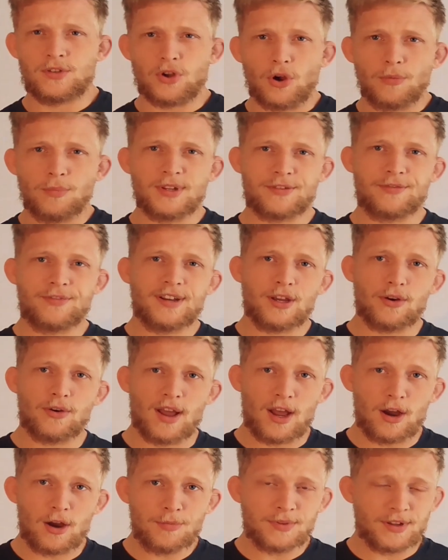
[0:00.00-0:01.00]
So I hope this video
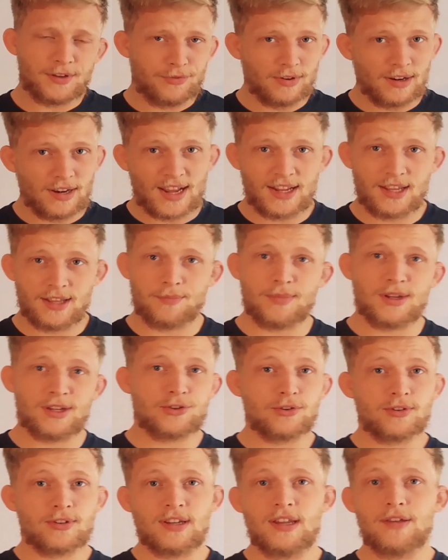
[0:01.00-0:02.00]
helped. If you like it, make
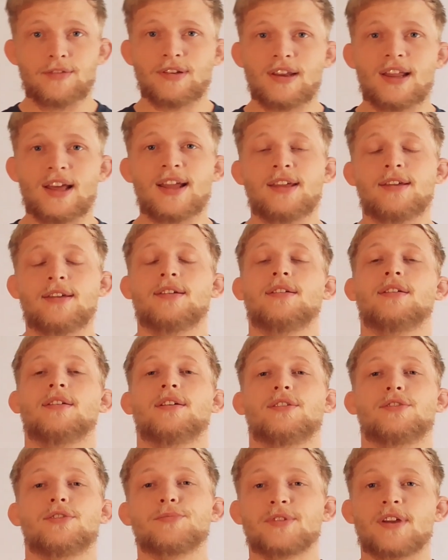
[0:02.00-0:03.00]
sure to leave a like,
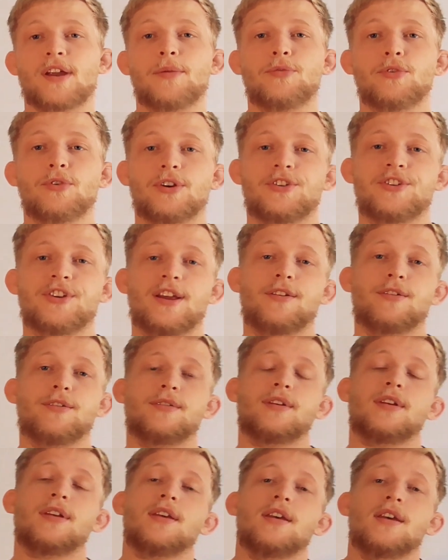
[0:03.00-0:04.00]
subscribe to our
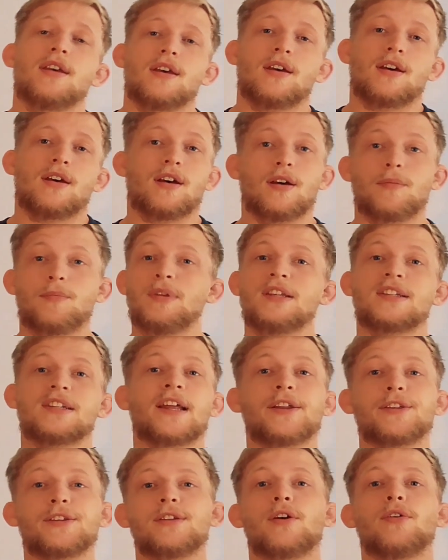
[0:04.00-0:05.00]
channel. Please
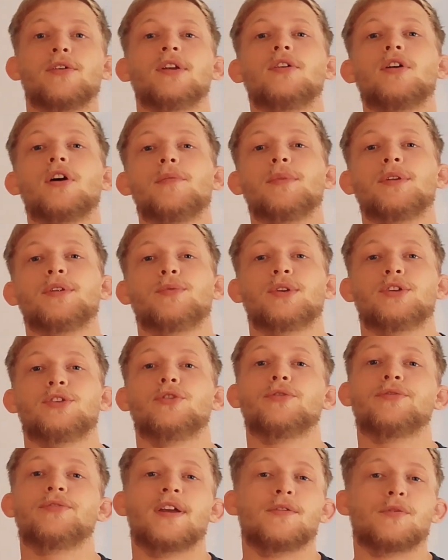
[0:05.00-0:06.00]
let us know in the comment what
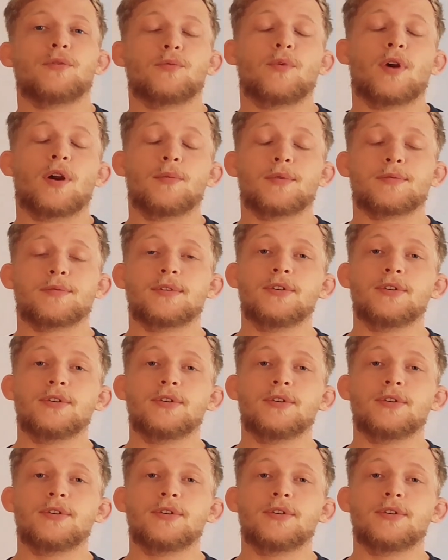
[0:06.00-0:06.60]
your favorite warm-ups